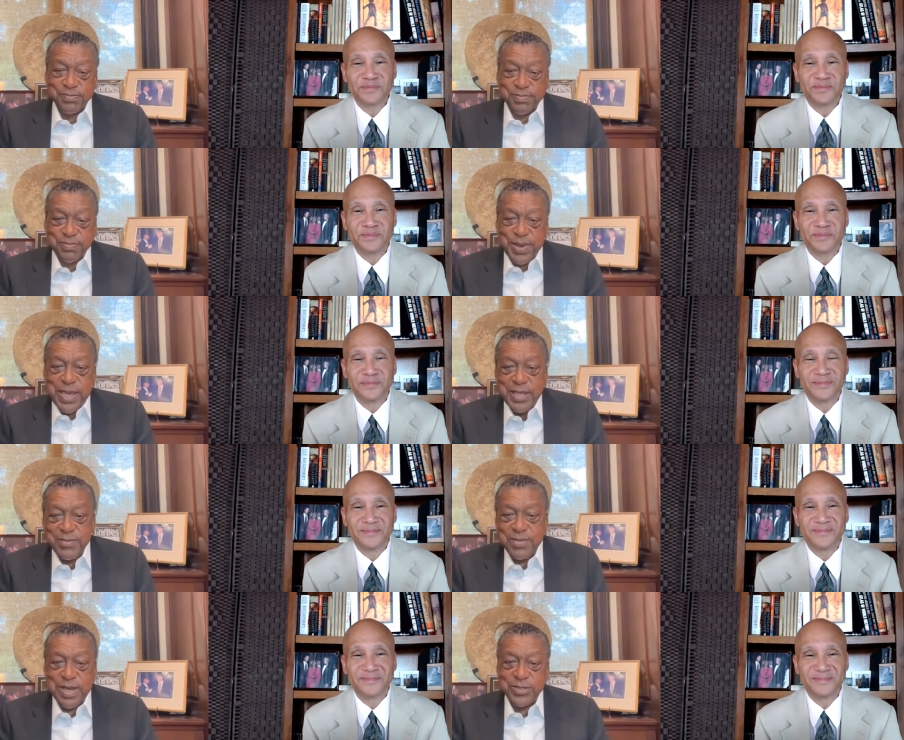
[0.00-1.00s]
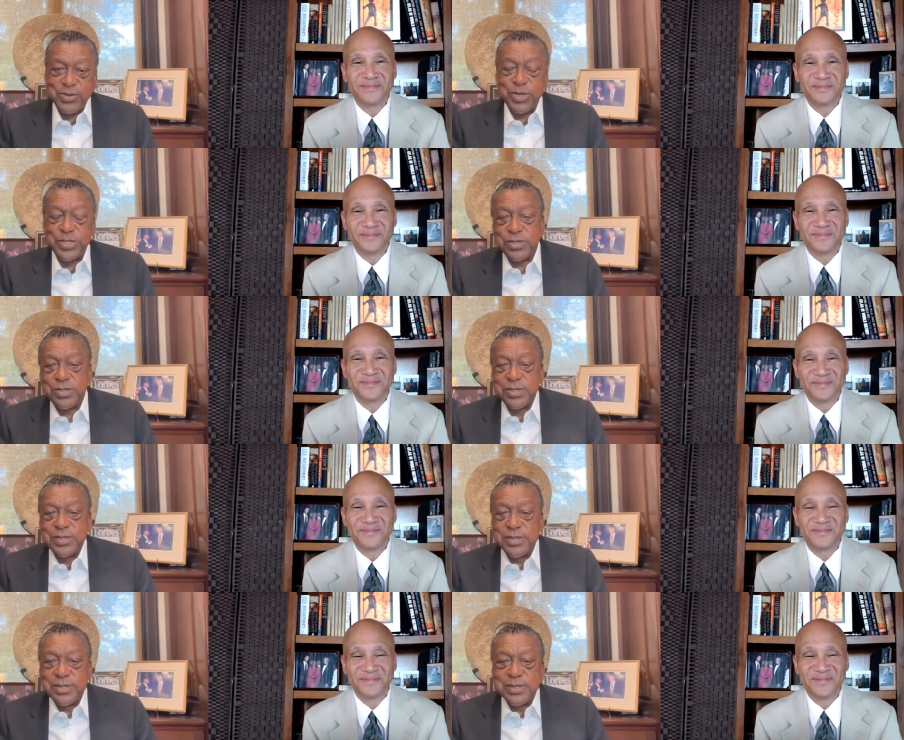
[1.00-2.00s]
Speaker 1: paid my tuition
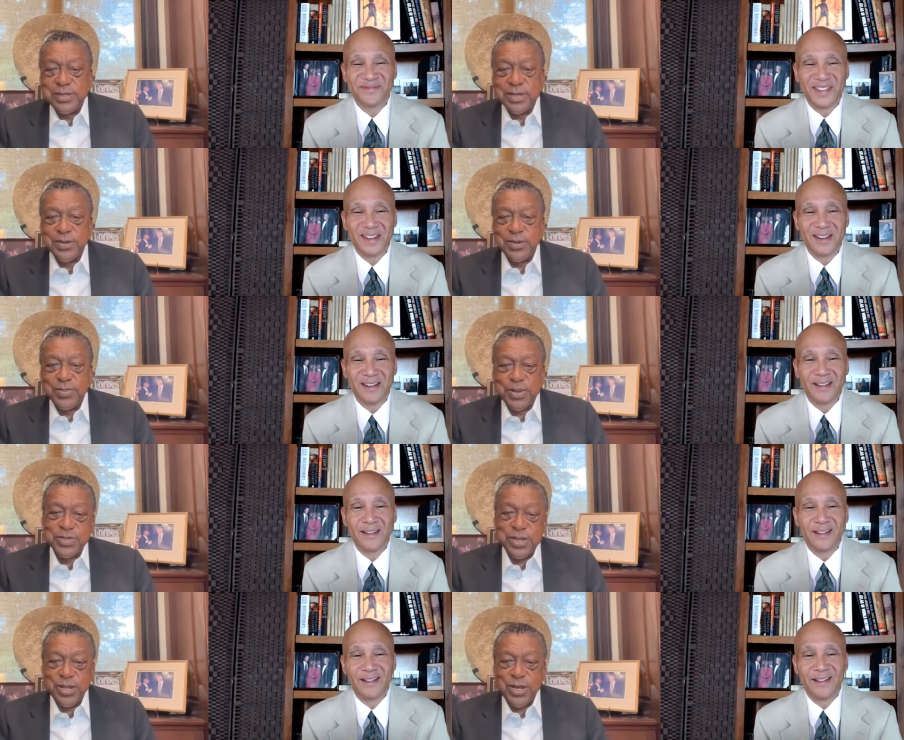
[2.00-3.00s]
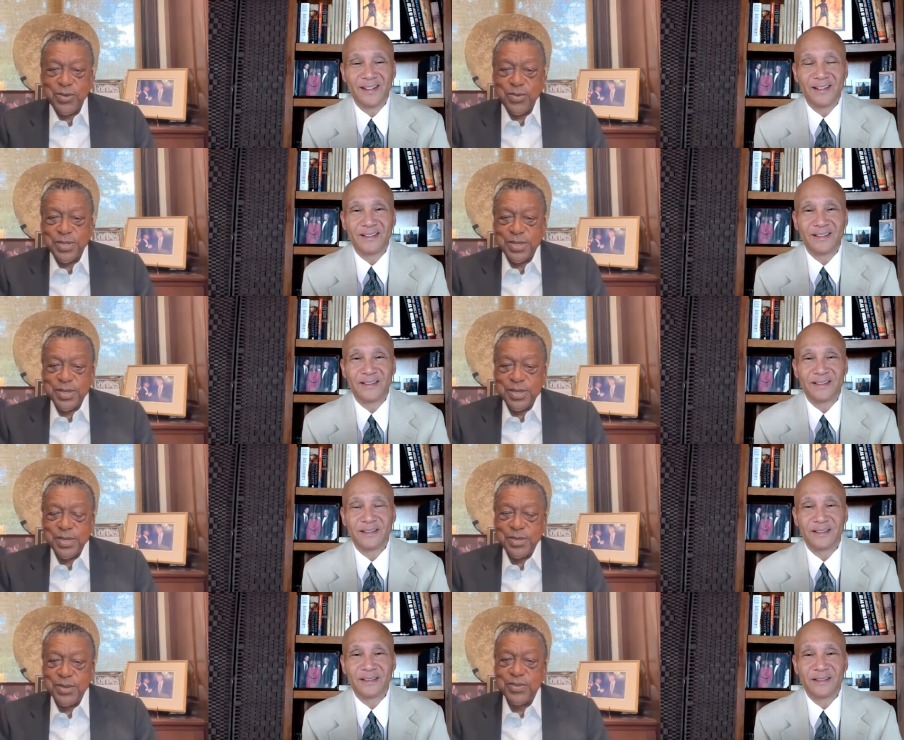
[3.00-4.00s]
to go to Princeton along with the
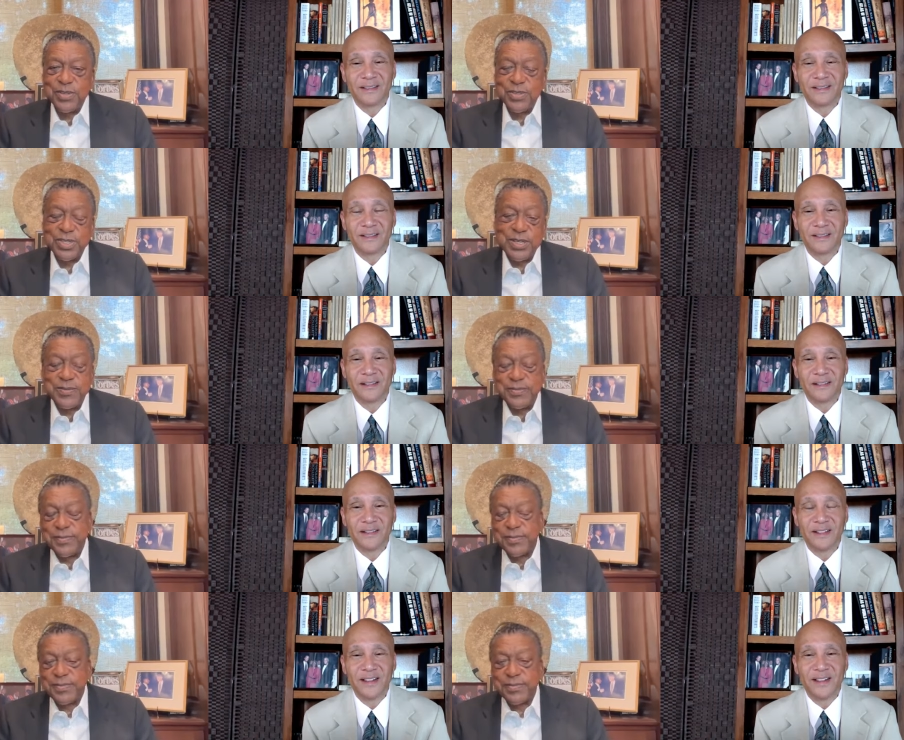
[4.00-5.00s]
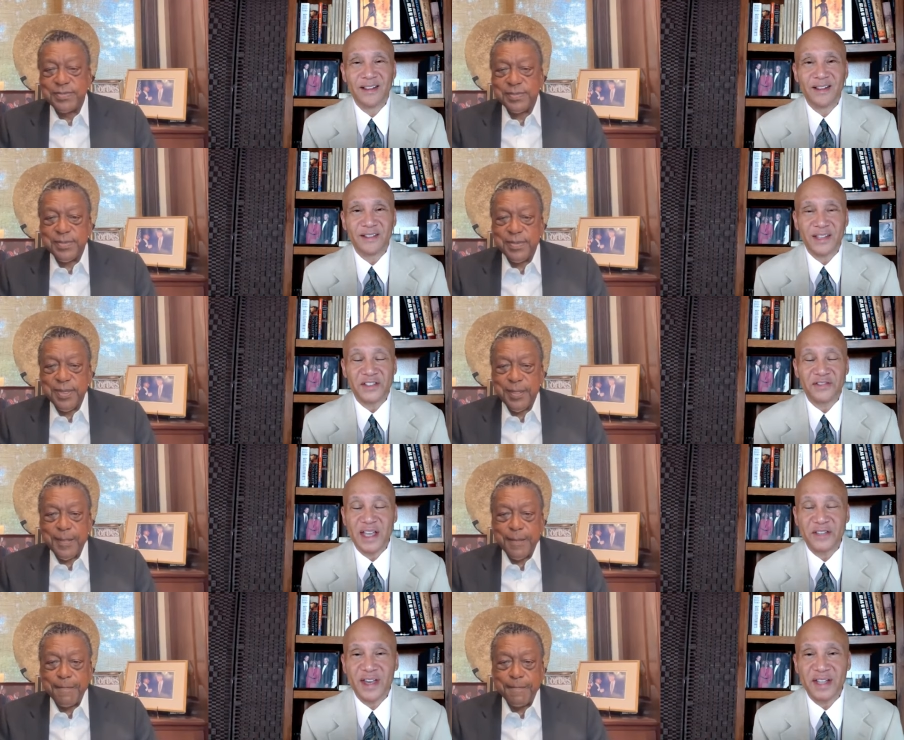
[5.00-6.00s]
university.
Speaker 2: That's
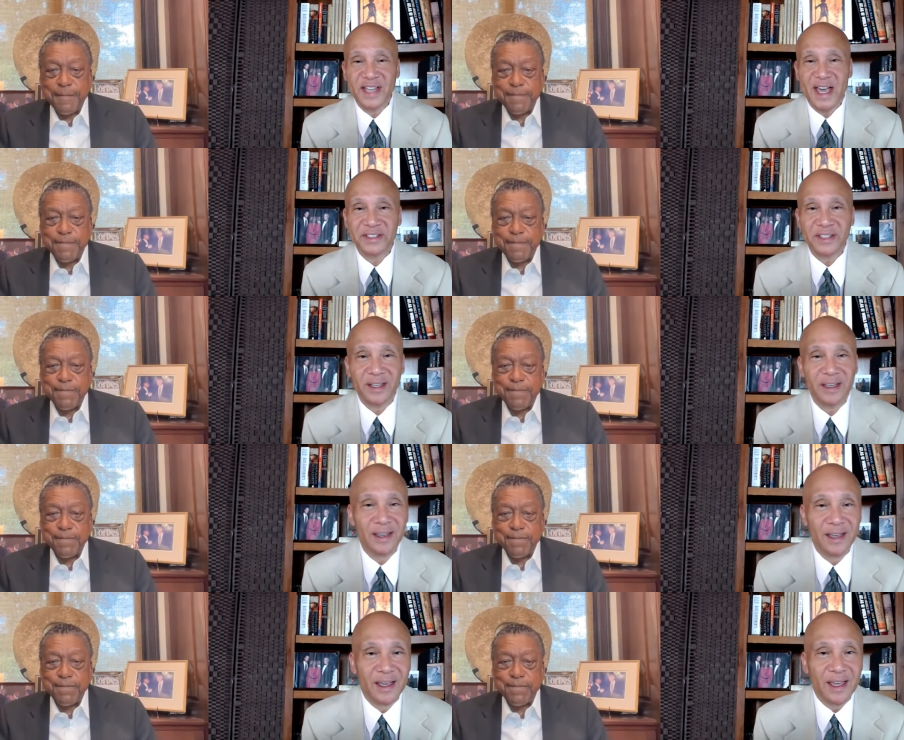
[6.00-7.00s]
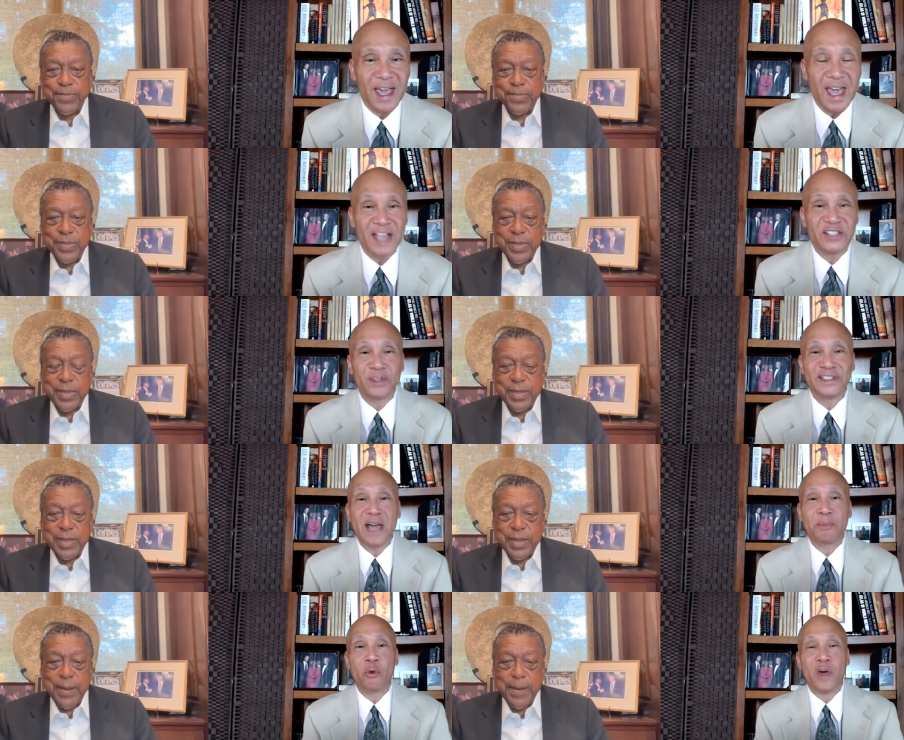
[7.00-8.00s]
that's fantastic. And so at
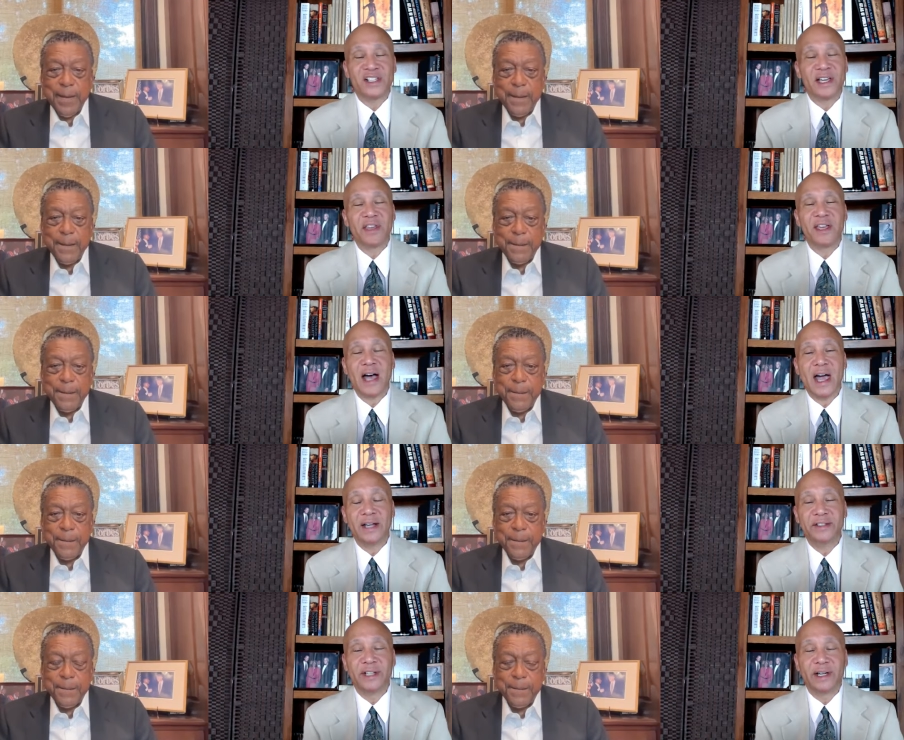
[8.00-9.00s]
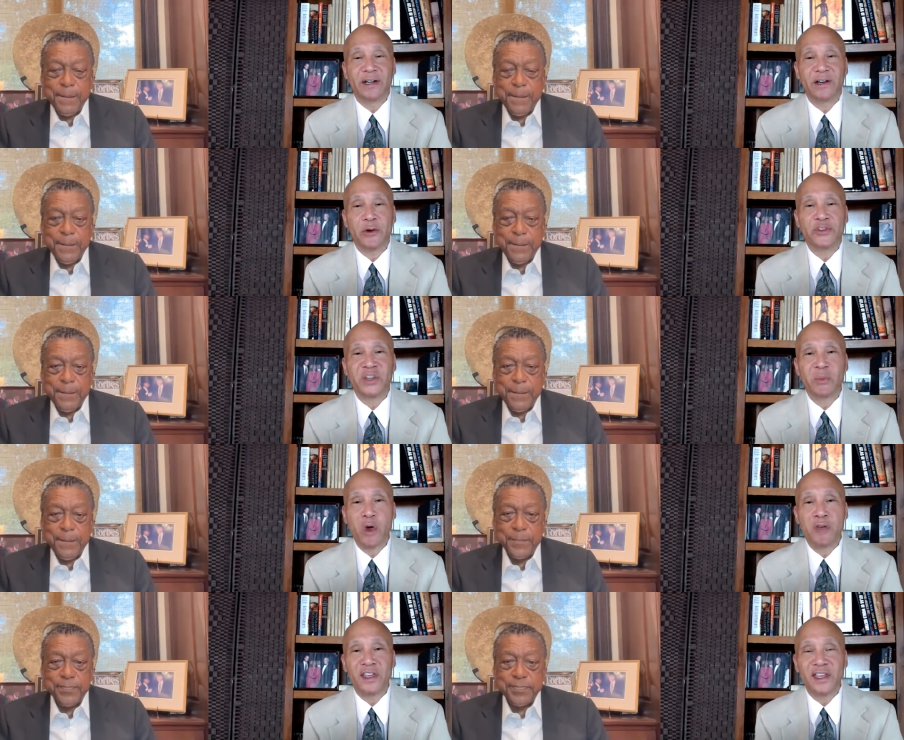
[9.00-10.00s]
that point, because I think I had uh, heard
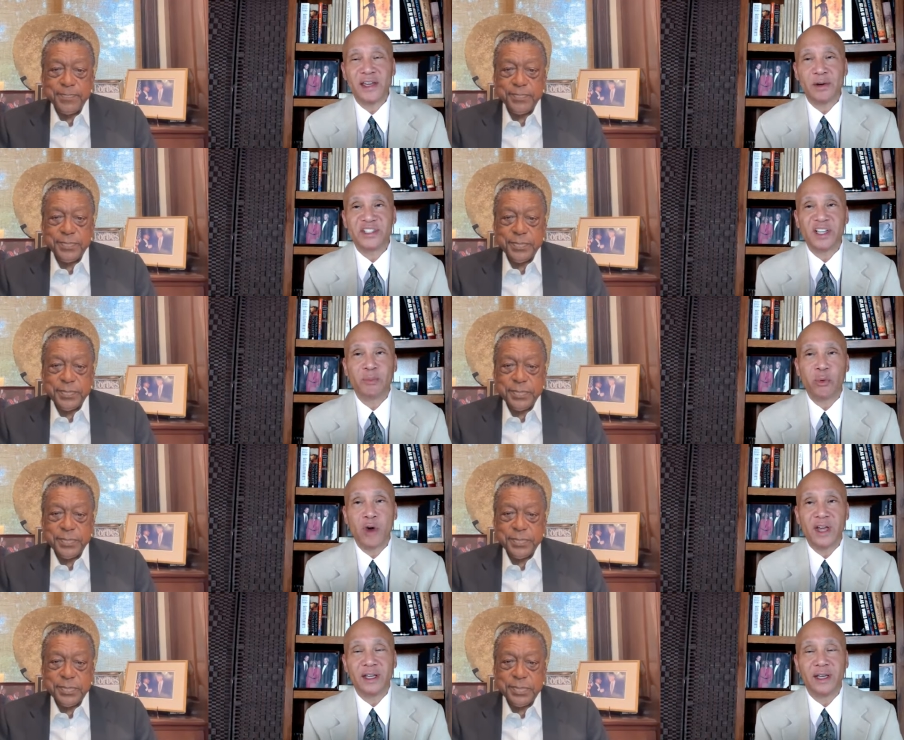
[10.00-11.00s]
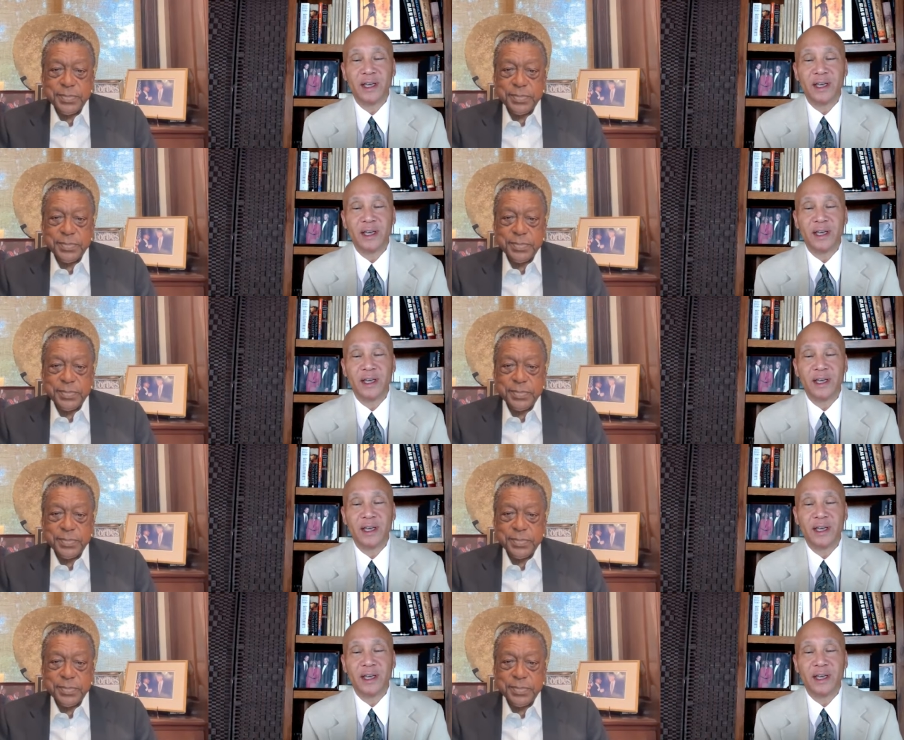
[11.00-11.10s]
somewhere that, you know, at some point